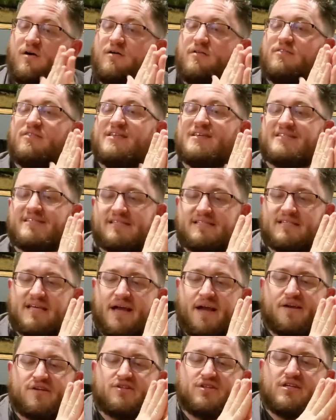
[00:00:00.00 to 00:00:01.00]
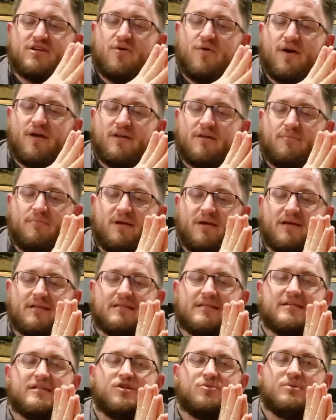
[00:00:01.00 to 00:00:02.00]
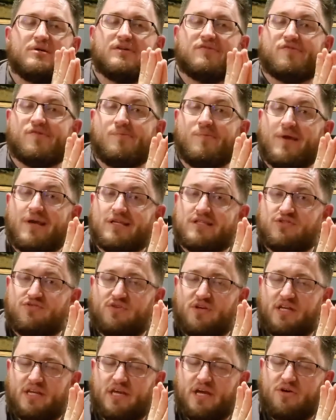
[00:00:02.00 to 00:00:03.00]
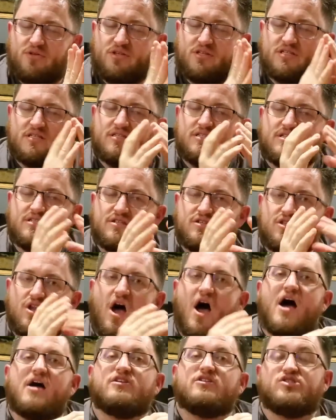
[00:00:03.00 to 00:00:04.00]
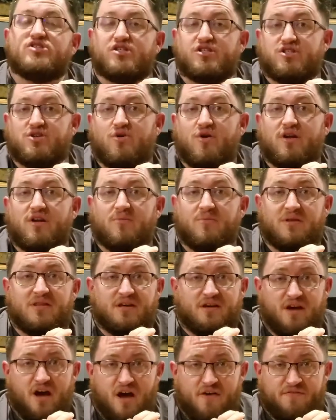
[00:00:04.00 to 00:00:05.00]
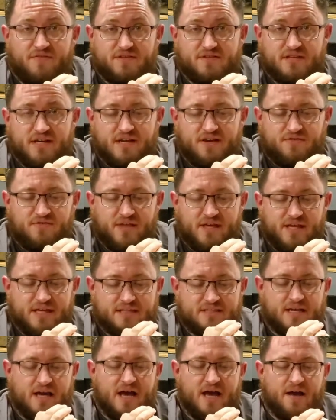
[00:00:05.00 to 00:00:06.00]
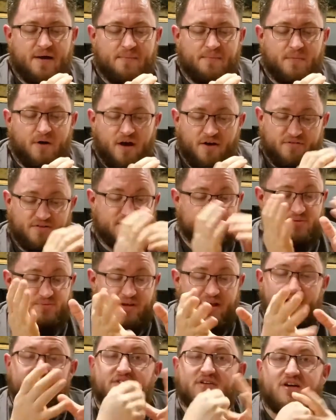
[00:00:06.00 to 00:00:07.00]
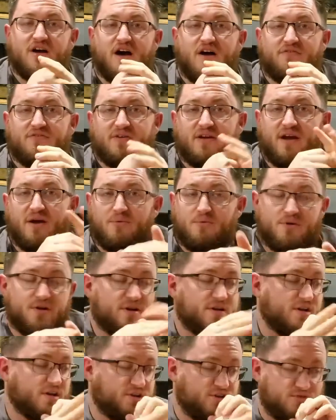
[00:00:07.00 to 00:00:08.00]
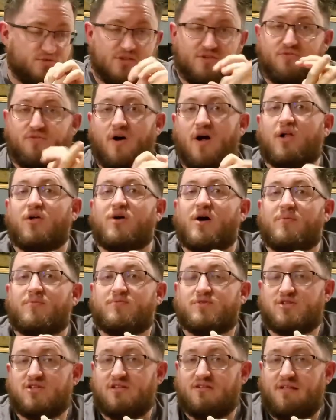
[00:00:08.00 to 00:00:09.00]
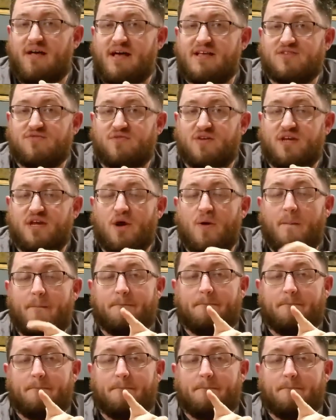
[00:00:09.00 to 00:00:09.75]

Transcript: this is actually going to be a little bit of a mixed video. This is not just going to be the coffee side of things. Obviously we have the coffee. I wanted to do the follow-up to the last video,